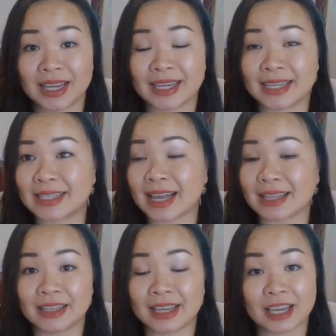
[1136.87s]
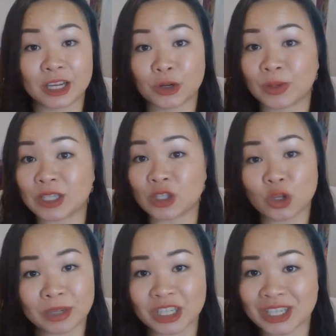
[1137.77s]
is that they can create so
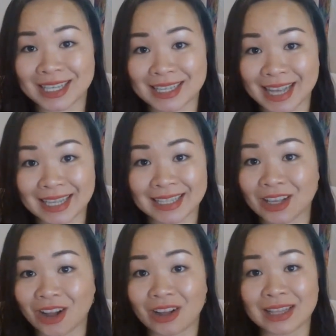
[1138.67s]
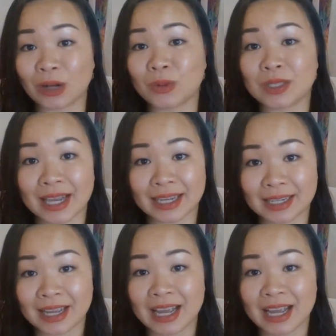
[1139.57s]
much success on the outside.